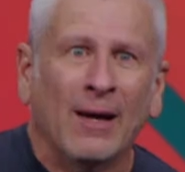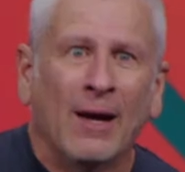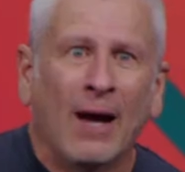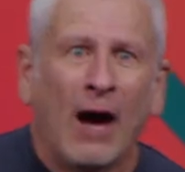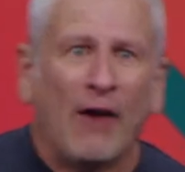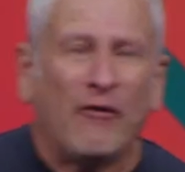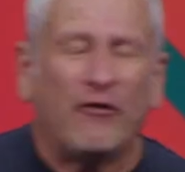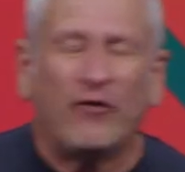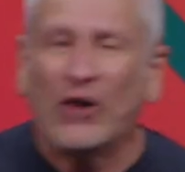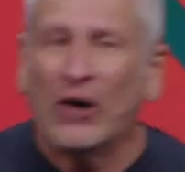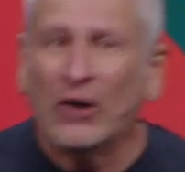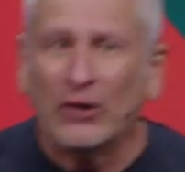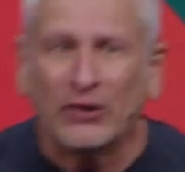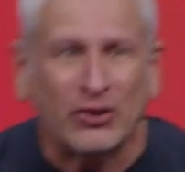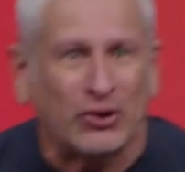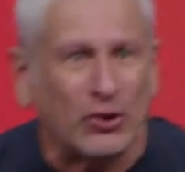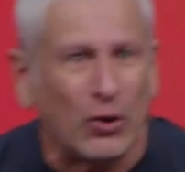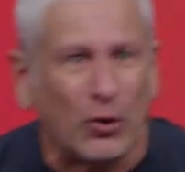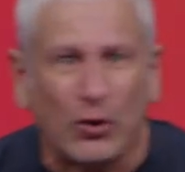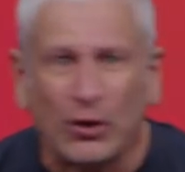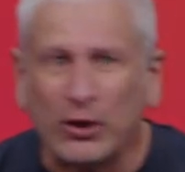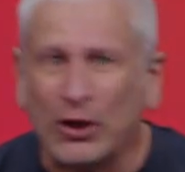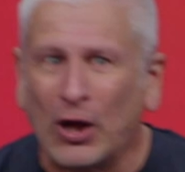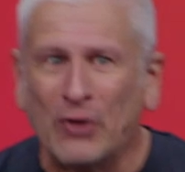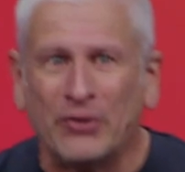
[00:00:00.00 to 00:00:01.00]
I felt
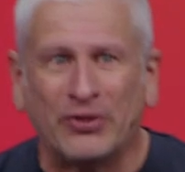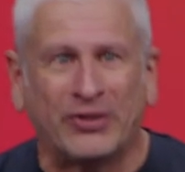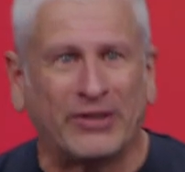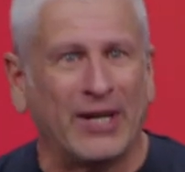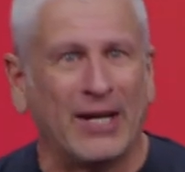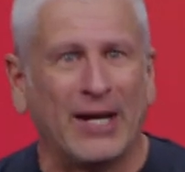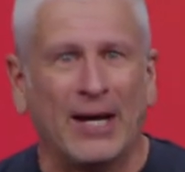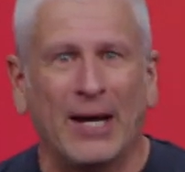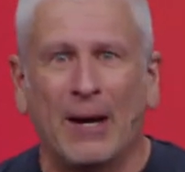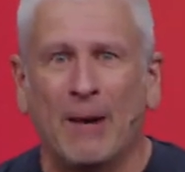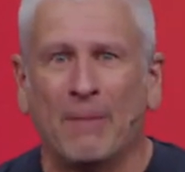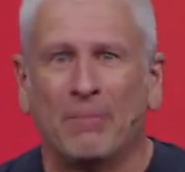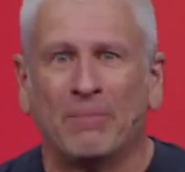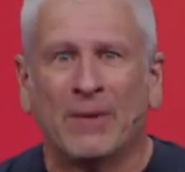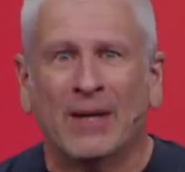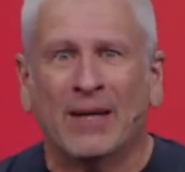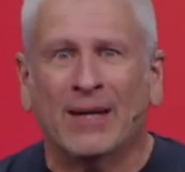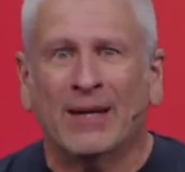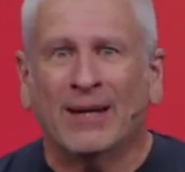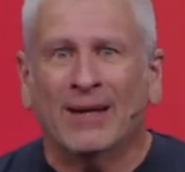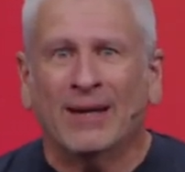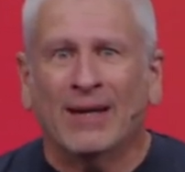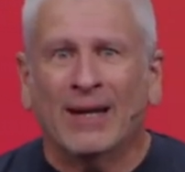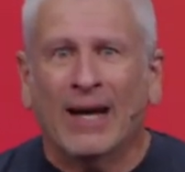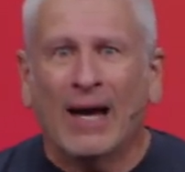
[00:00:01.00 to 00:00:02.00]
so close to him.
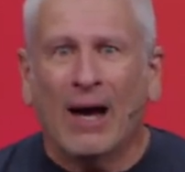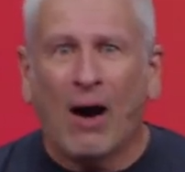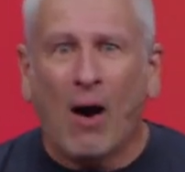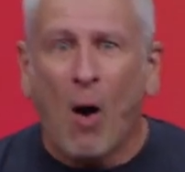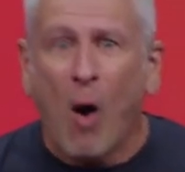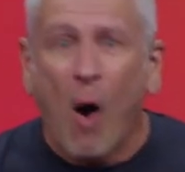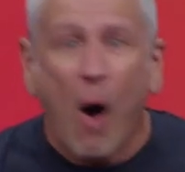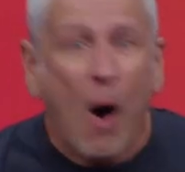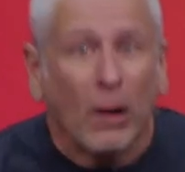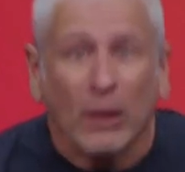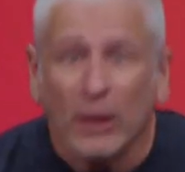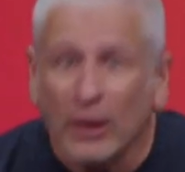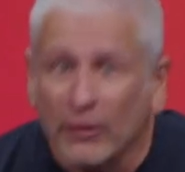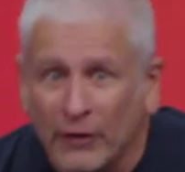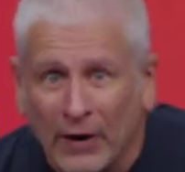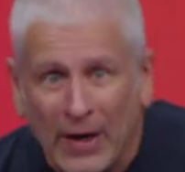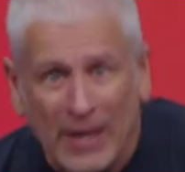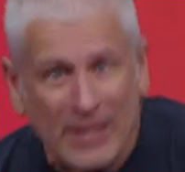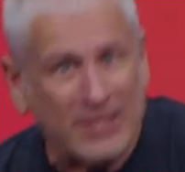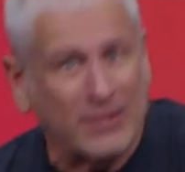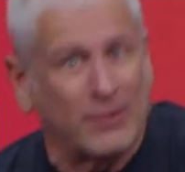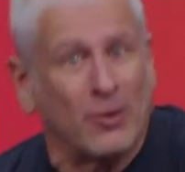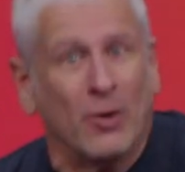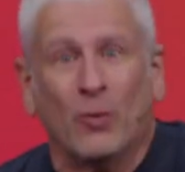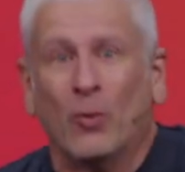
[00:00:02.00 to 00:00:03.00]
All of
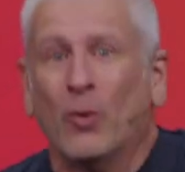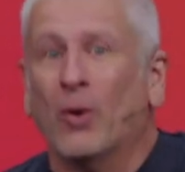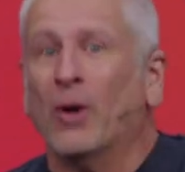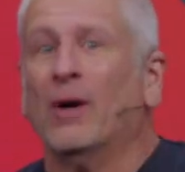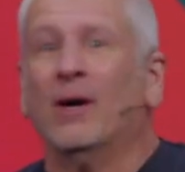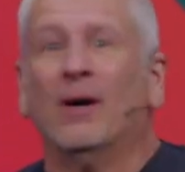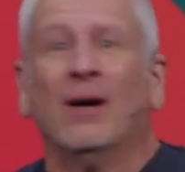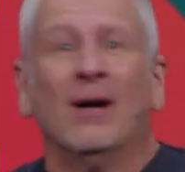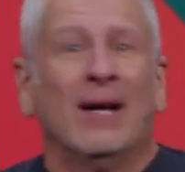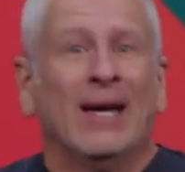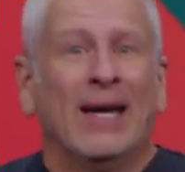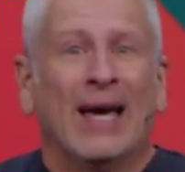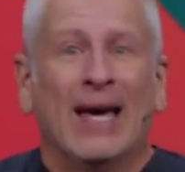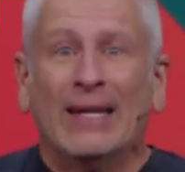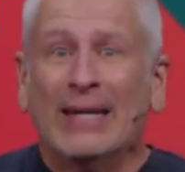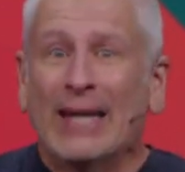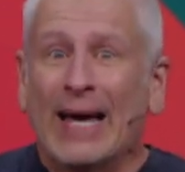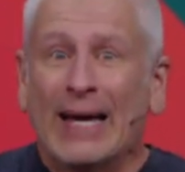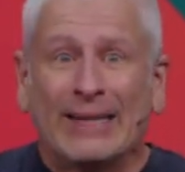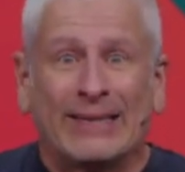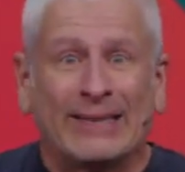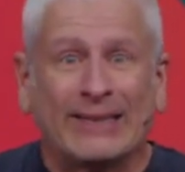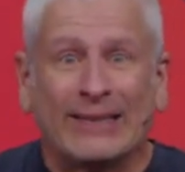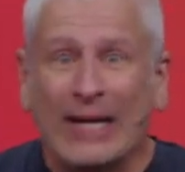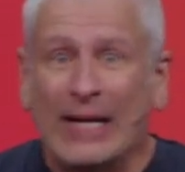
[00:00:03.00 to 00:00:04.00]
us were in
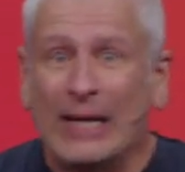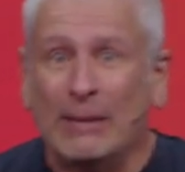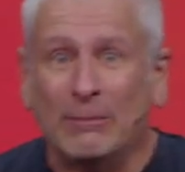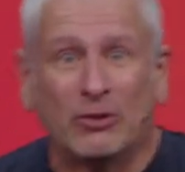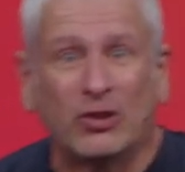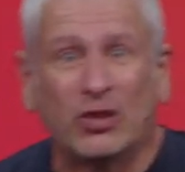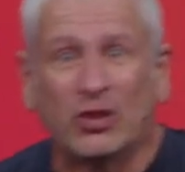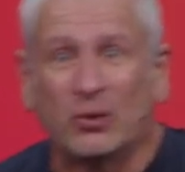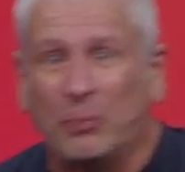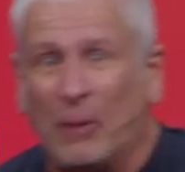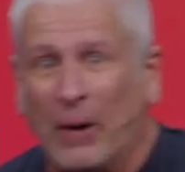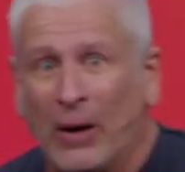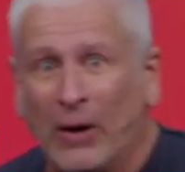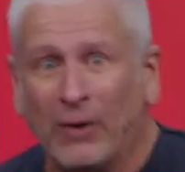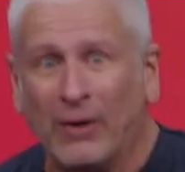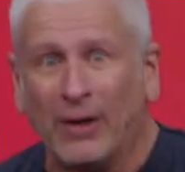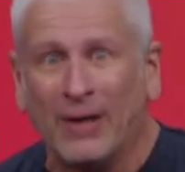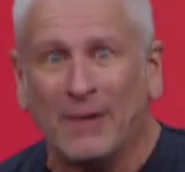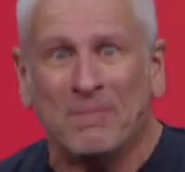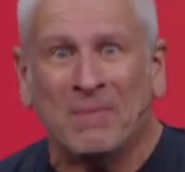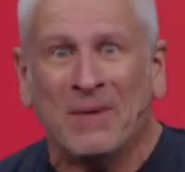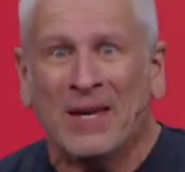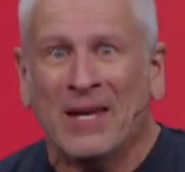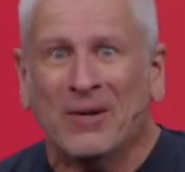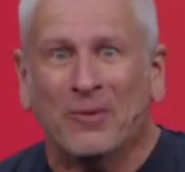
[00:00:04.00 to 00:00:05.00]
that same spirit.